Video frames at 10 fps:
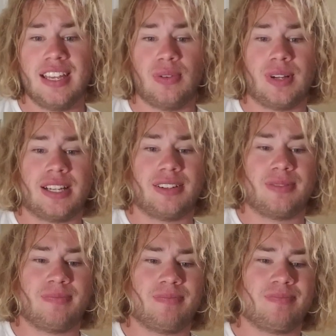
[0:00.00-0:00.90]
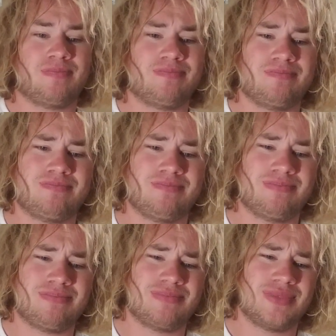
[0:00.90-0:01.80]
Well,
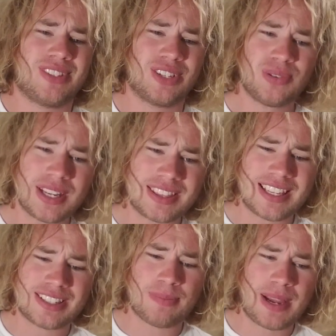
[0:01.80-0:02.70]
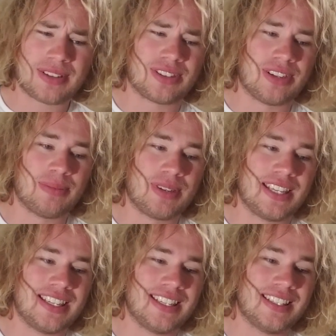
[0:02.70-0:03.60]
the great things about them
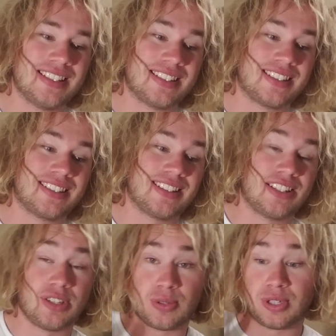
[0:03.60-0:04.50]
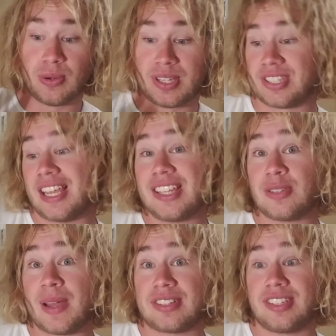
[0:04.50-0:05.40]
is you could do insane
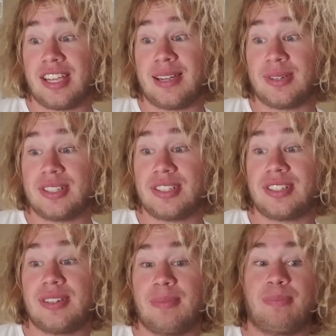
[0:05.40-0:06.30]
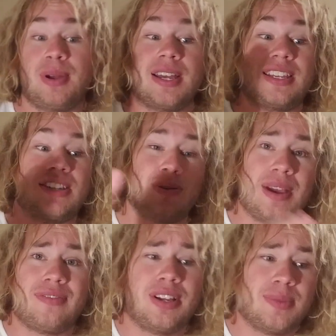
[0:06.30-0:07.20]
amounts of damage, but you
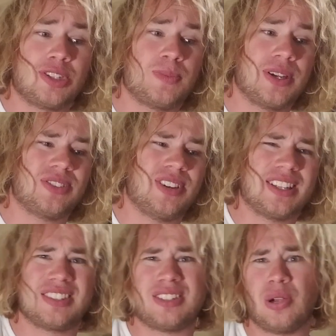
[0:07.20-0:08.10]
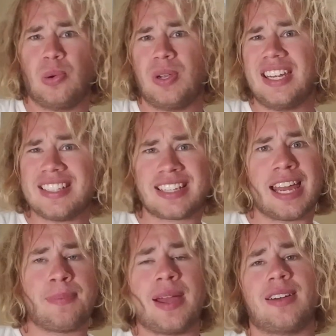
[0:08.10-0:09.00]
have limited spell slots, so it is
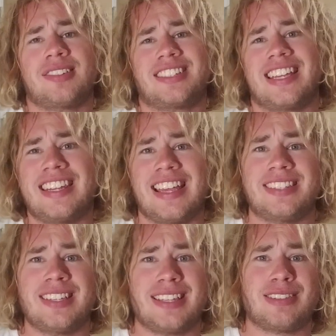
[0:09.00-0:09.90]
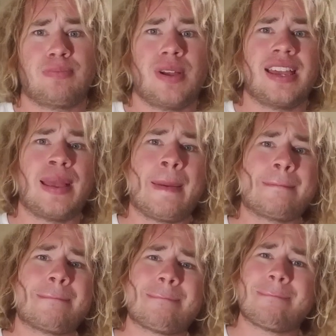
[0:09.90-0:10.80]
kind of balanced in that sense, but
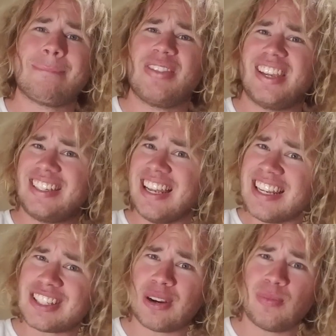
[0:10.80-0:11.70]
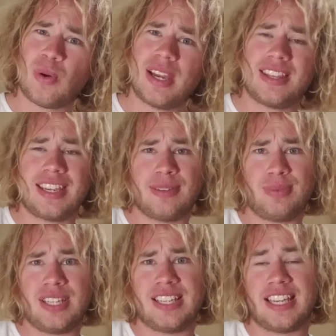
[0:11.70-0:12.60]
done a certain way, they could
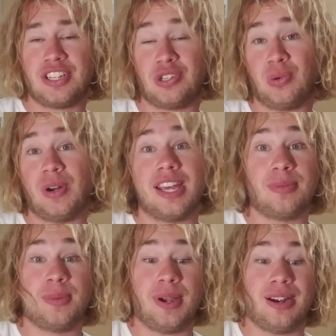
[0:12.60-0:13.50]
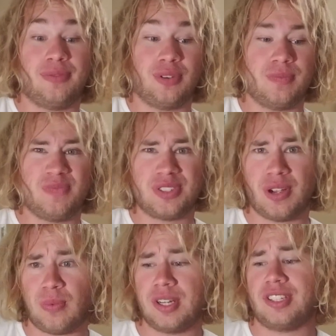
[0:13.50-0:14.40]
be incredibly powerful.
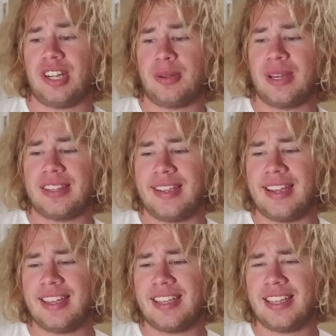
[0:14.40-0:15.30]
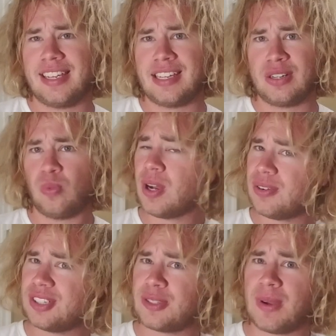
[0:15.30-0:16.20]
So I want to talk about that and what
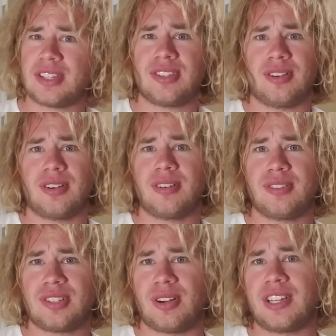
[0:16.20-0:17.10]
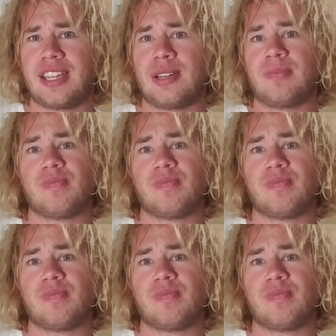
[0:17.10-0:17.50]
really smites are starting out.